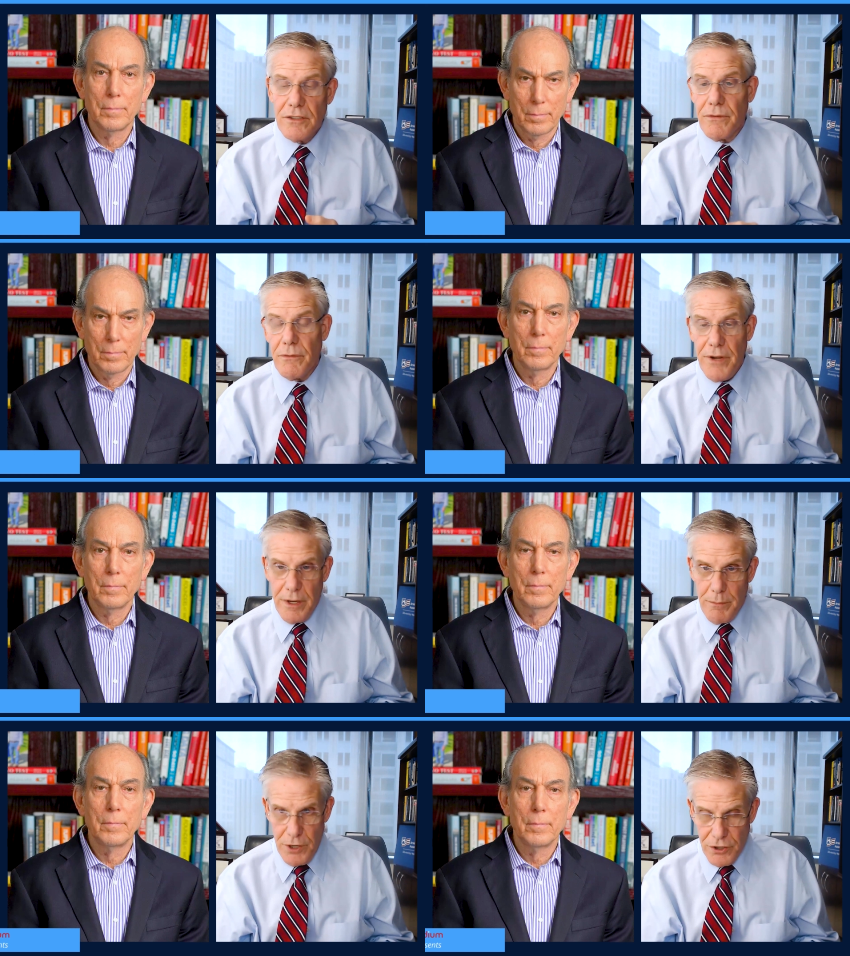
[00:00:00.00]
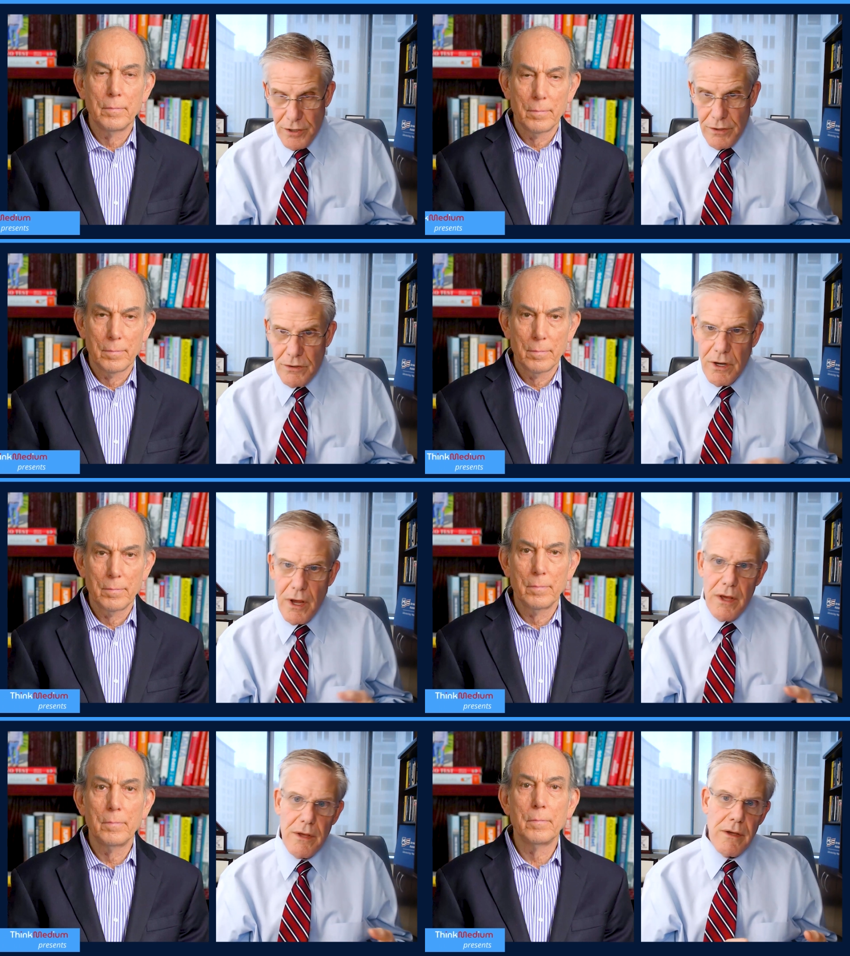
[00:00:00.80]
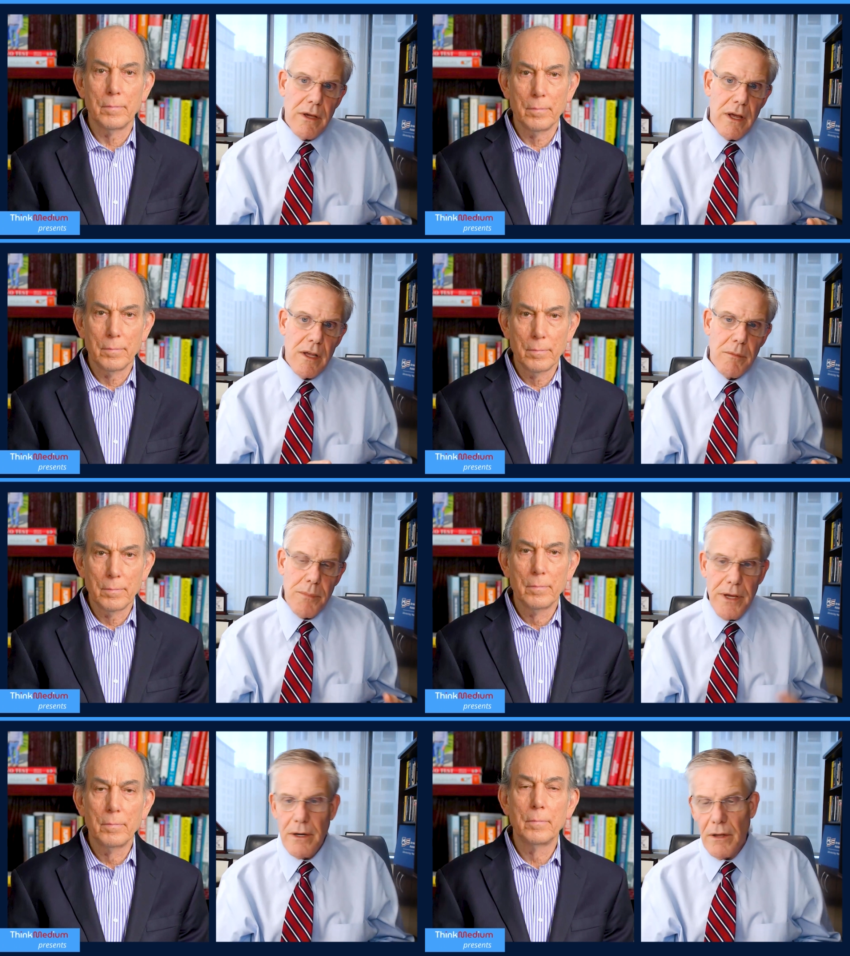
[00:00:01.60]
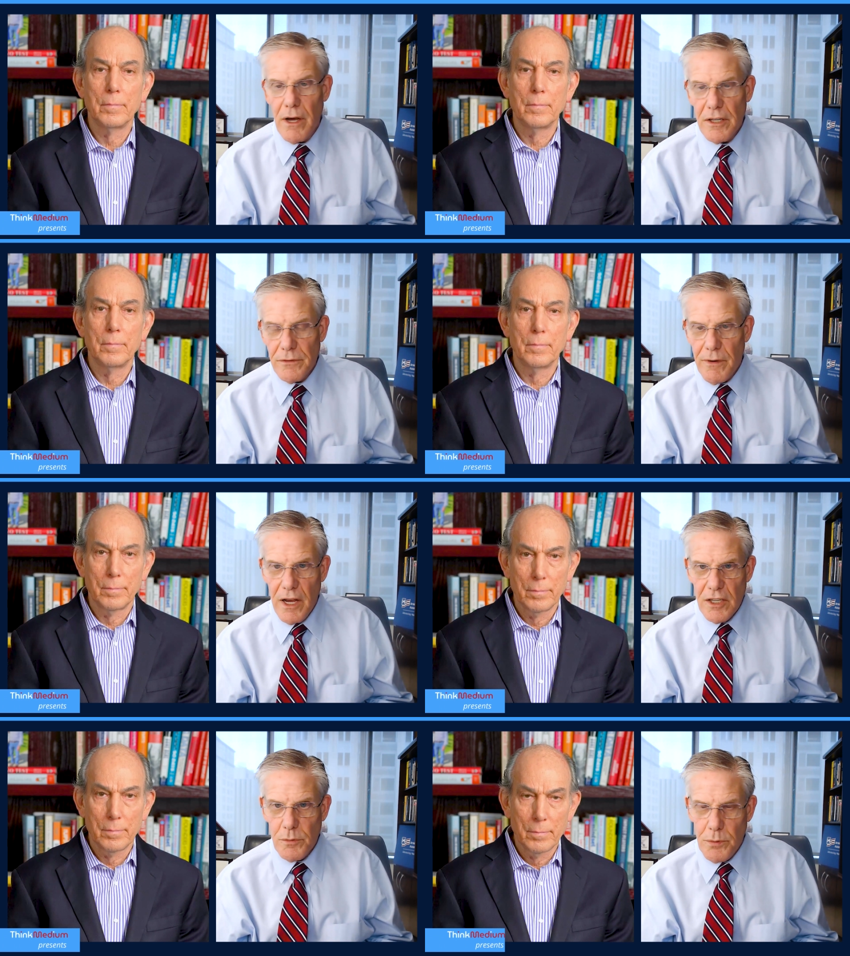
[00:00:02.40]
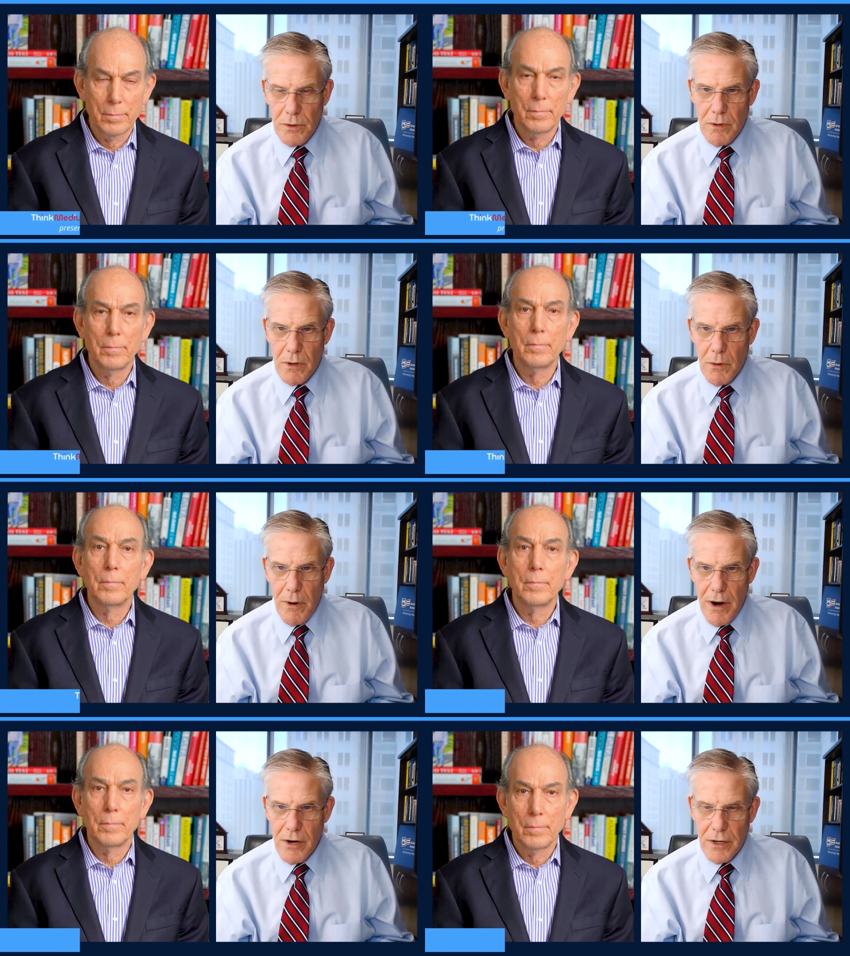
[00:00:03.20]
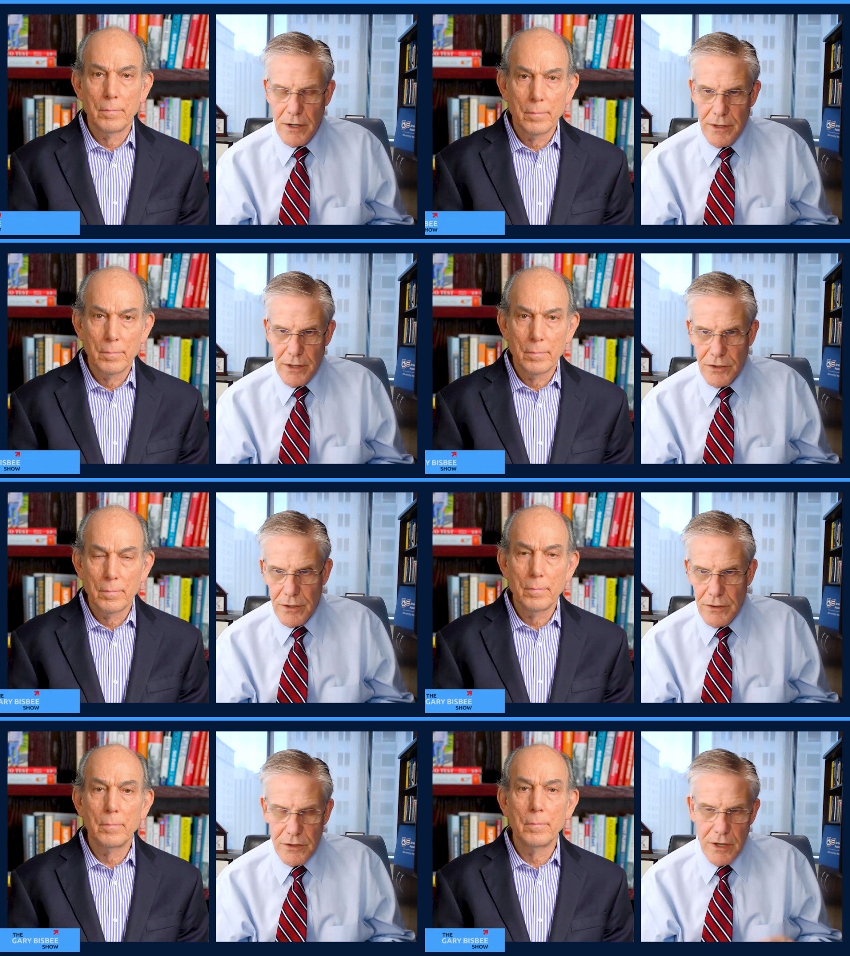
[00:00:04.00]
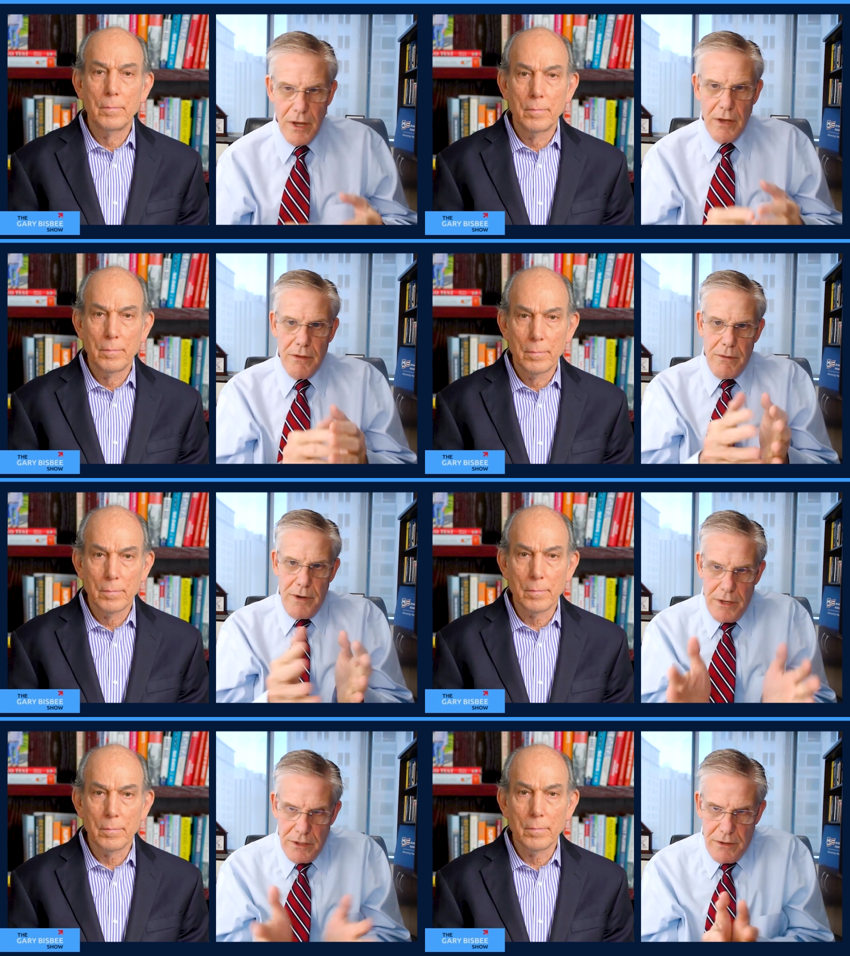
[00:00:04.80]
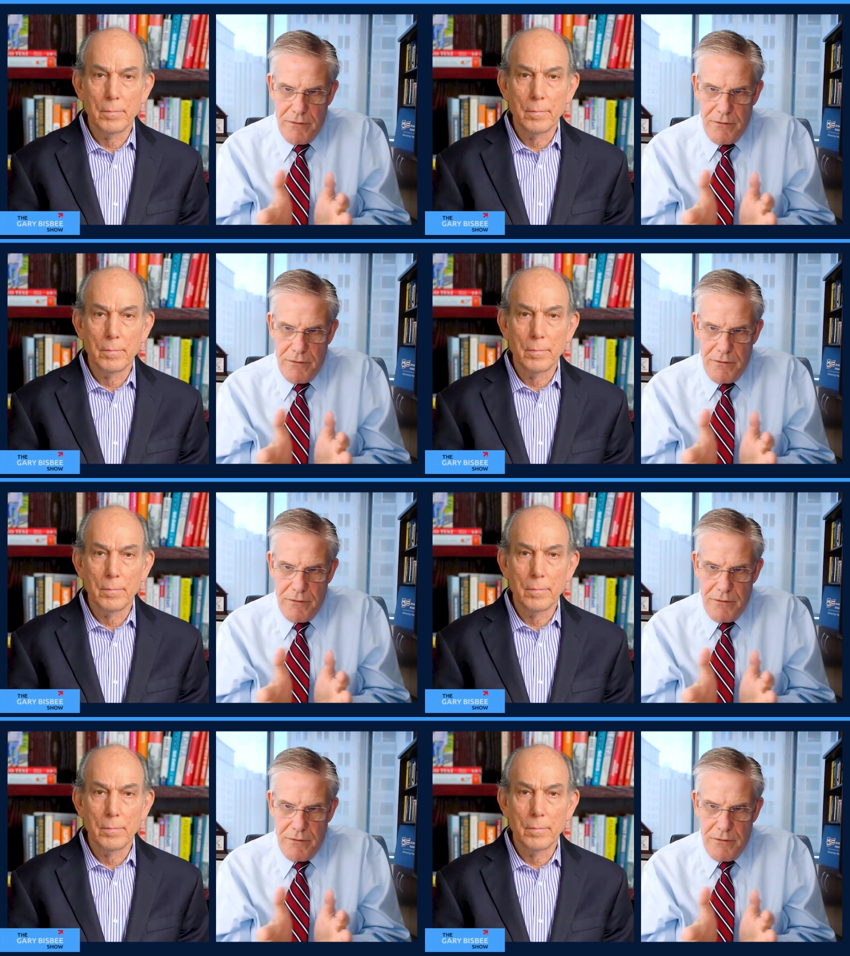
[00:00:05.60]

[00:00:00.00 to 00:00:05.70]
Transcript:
Speaker 1: for readmissions. You're getting penalized for hospital-acquired conditions. There is a